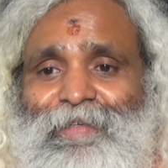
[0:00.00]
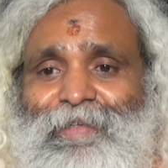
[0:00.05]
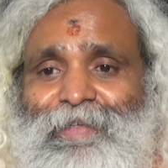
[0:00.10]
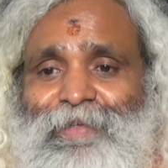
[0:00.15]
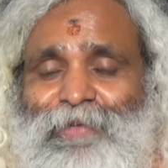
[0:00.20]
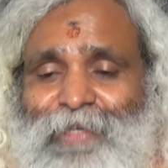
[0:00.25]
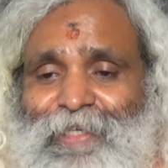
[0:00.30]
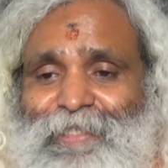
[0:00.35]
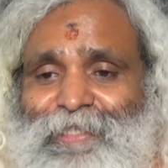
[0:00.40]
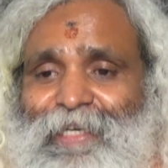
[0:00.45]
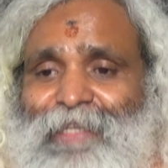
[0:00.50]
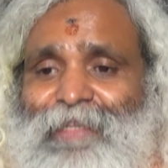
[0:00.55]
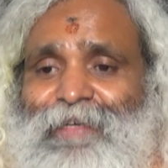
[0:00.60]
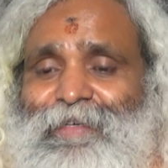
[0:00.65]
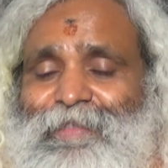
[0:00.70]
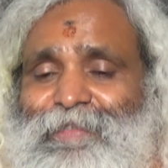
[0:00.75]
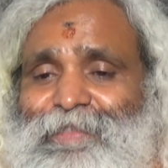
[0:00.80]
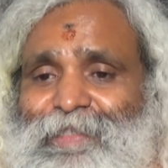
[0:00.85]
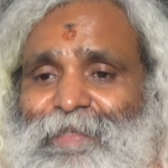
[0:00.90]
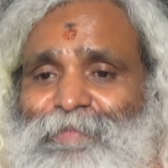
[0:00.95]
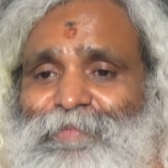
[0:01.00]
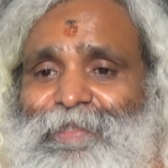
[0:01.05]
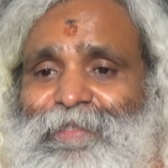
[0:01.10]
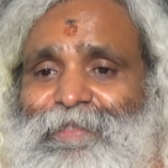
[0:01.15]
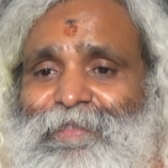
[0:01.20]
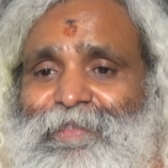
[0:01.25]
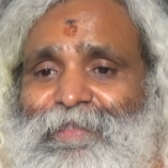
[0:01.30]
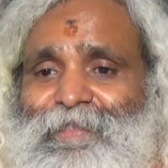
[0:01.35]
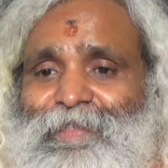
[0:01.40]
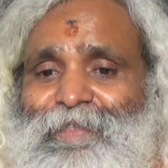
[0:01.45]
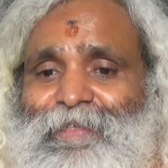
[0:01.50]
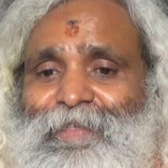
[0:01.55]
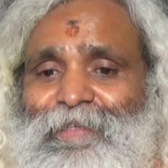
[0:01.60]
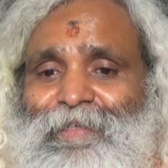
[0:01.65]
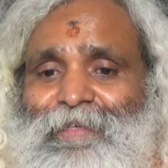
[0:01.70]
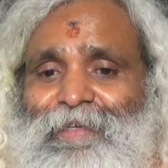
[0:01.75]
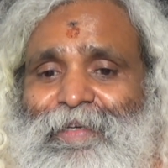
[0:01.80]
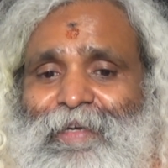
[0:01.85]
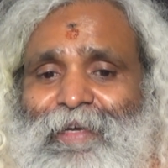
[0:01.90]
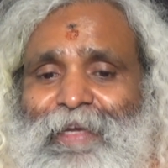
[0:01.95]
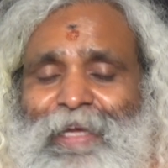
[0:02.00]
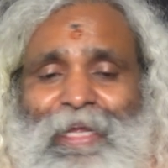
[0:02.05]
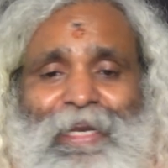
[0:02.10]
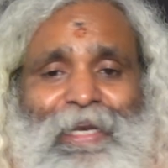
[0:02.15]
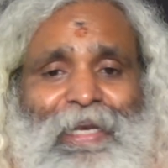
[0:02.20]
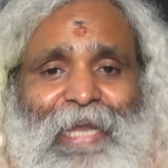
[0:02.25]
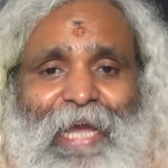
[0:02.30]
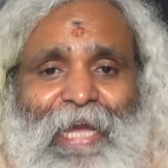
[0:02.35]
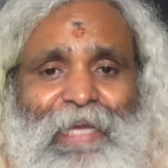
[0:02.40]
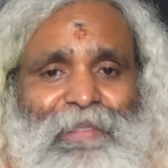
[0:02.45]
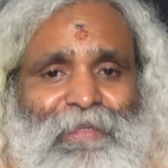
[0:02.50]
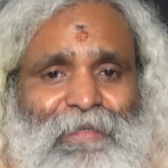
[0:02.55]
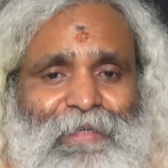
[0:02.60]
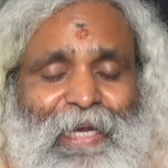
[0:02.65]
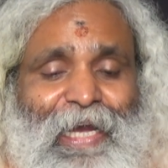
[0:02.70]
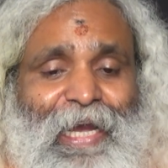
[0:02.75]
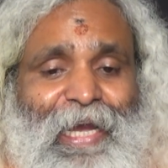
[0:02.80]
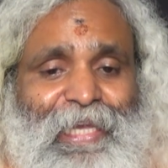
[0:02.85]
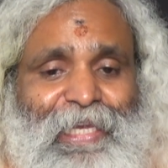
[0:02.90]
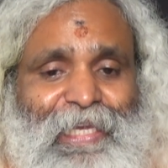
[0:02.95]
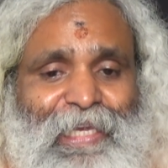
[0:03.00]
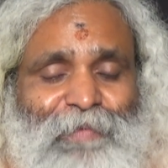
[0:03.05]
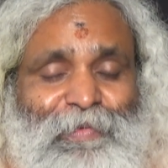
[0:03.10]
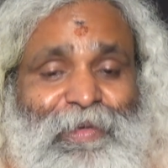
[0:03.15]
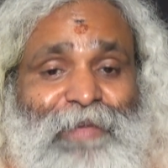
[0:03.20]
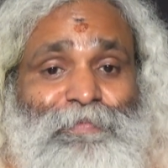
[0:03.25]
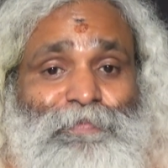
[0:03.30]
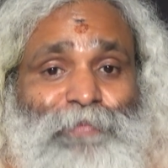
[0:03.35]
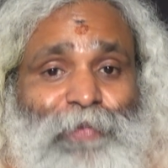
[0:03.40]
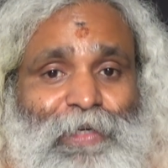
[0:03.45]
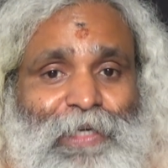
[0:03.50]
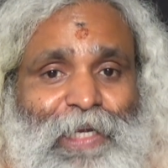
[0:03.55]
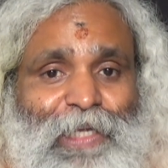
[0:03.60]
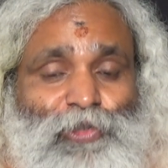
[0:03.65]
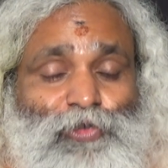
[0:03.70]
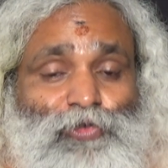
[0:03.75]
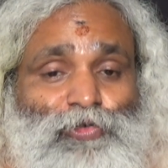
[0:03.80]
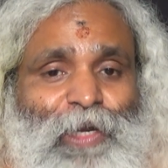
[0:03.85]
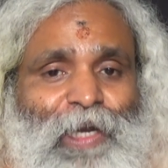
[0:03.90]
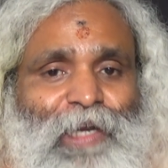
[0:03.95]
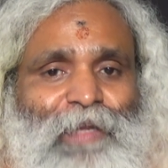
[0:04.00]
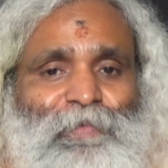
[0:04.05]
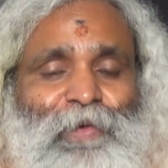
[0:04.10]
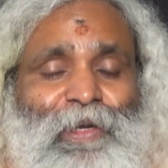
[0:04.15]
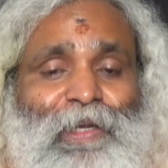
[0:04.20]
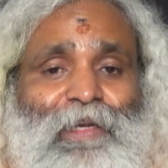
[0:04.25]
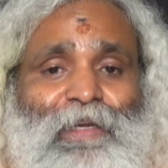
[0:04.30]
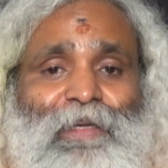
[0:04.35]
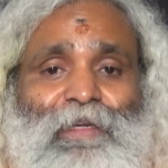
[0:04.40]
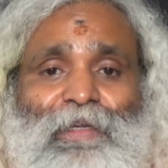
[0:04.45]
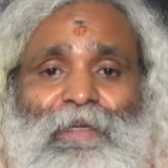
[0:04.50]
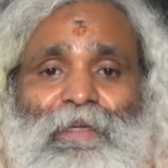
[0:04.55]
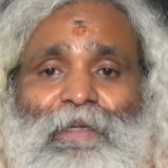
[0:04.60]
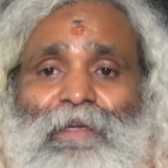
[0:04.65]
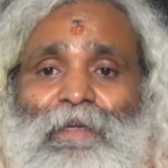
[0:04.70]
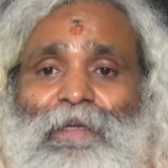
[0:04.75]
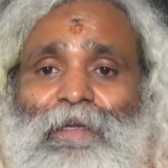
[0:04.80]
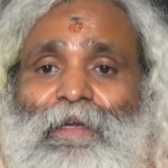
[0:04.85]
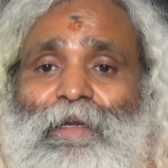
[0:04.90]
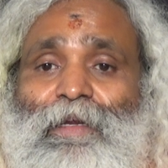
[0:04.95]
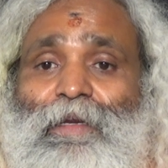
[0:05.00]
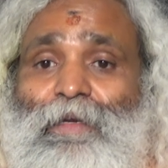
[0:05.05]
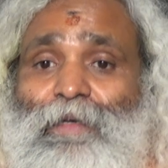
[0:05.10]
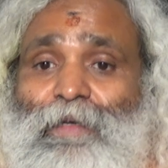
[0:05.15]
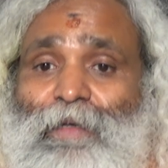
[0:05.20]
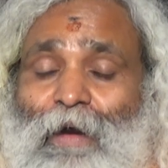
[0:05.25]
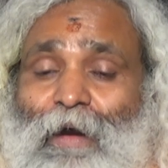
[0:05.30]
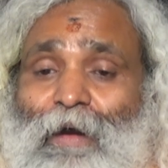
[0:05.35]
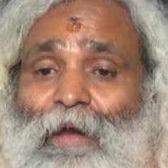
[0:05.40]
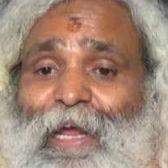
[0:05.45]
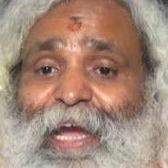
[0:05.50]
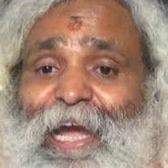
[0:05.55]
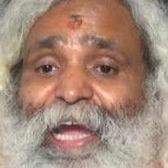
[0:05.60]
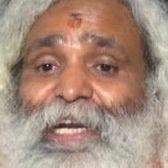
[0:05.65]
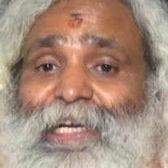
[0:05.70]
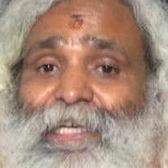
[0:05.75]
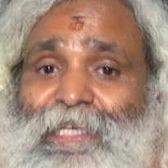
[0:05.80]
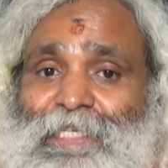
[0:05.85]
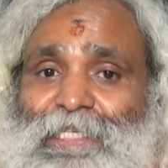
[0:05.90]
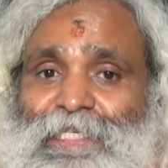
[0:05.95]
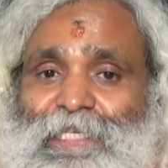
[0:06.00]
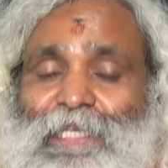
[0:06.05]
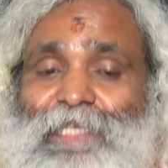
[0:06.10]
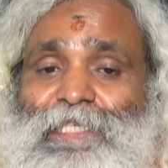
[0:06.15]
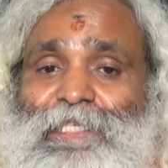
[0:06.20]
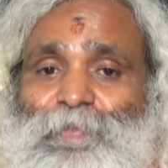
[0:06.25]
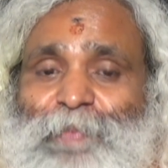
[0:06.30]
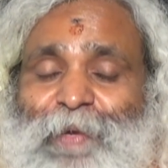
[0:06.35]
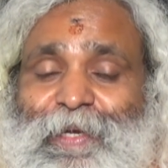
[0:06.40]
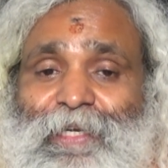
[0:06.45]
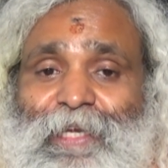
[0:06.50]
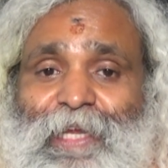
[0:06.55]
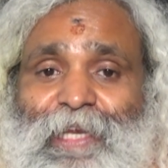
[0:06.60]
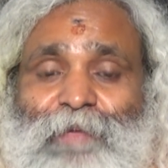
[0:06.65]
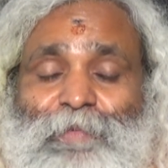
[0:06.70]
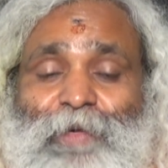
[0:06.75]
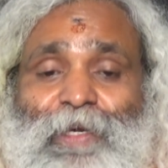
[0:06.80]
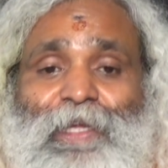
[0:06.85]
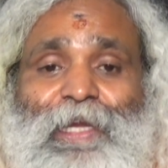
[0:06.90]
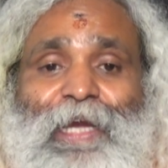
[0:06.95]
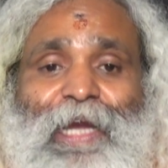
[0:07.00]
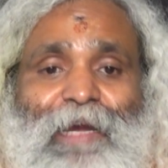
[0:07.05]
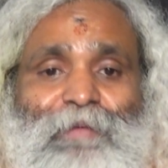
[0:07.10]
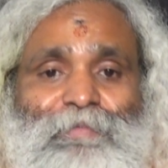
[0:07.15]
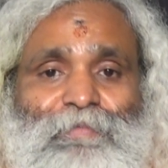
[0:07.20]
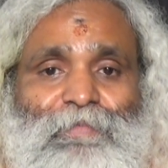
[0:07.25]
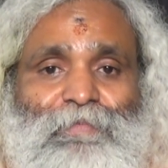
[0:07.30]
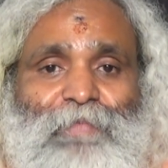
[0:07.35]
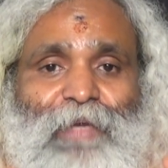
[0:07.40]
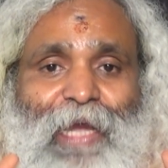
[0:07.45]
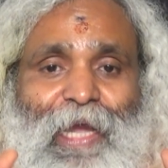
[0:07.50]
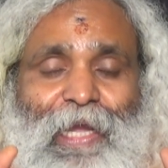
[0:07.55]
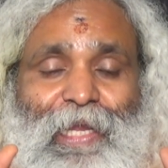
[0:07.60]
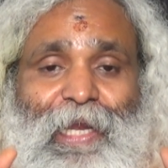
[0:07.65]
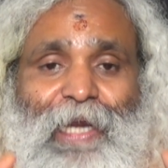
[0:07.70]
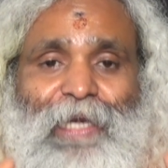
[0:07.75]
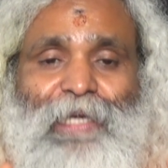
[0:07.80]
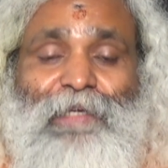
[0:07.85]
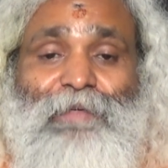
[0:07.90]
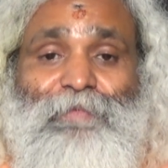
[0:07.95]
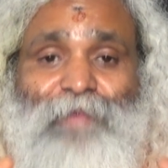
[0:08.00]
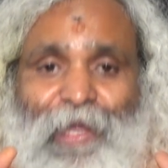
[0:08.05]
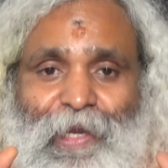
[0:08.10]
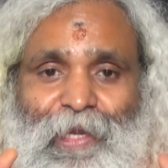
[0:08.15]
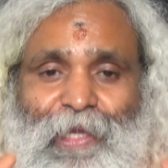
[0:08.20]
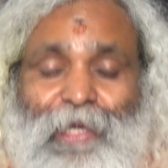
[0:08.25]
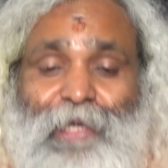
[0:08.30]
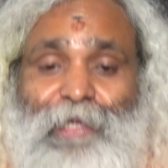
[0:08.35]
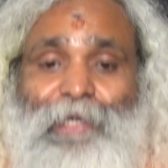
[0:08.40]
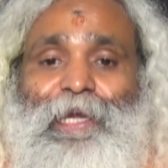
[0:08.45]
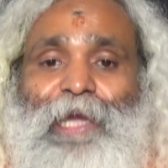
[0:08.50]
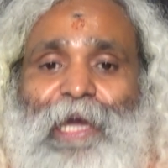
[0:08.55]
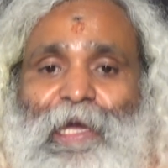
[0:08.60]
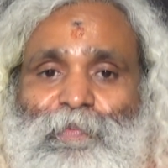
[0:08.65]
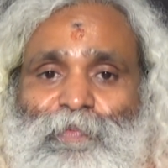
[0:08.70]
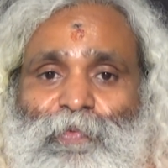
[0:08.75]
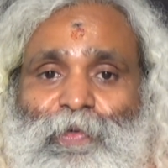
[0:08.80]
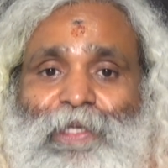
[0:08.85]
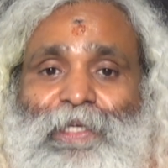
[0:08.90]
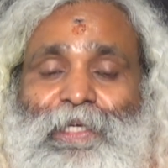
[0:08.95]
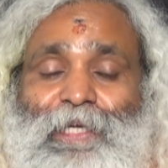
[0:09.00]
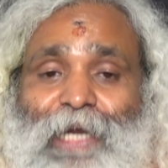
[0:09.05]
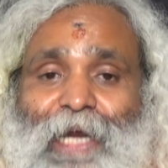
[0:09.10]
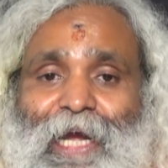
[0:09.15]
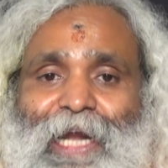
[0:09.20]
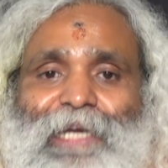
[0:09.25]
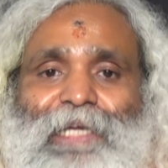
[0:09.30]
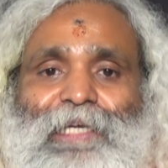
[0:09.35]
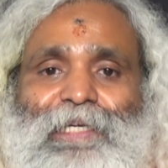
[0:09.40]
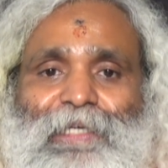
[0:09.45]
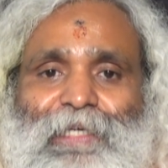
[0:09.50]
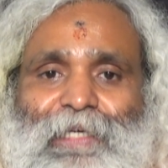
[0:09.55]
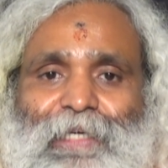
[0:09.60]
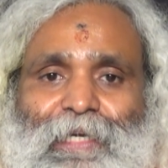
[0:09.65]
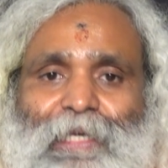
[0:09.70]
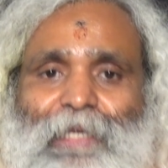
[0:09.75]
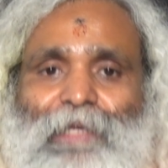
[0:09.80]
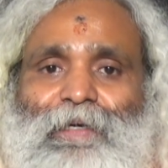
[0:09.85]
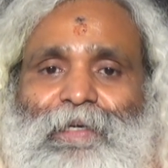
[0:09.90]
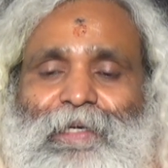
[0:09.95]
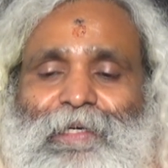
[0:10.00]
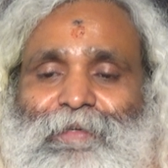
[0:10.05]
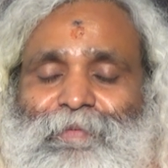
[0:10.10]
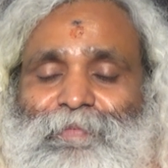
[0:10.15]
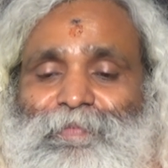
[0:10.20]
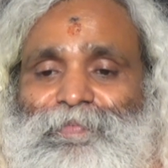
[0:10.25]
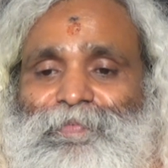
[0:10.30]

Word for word: You understand the concept? Neither I give importance to anybody, nor I disrespect anybody. I am highlighting very carefully and clearly.